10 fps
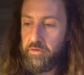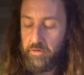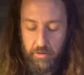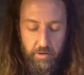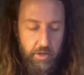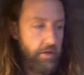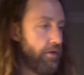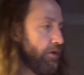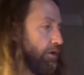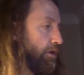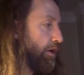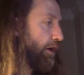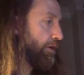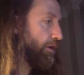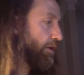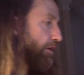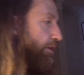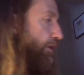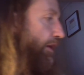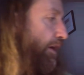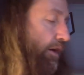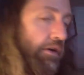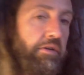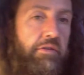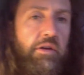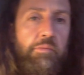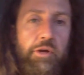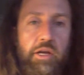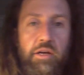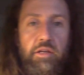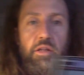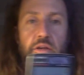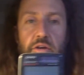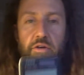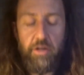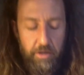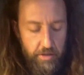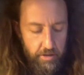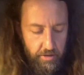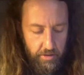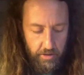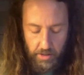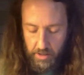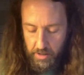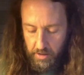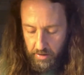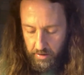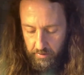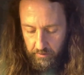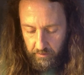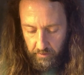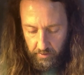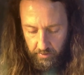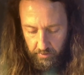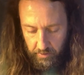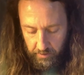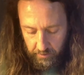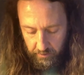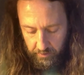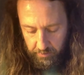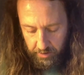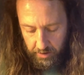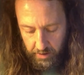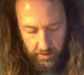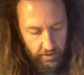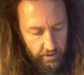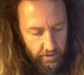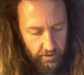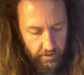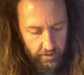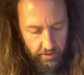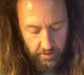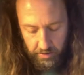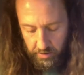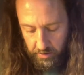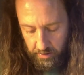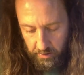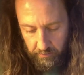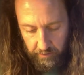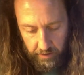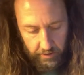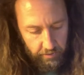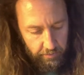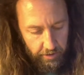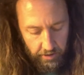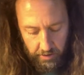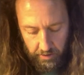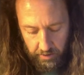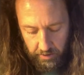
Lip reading: just go ahead and calculator that out because I got my calculator right here. And so that's going to be 80 divided by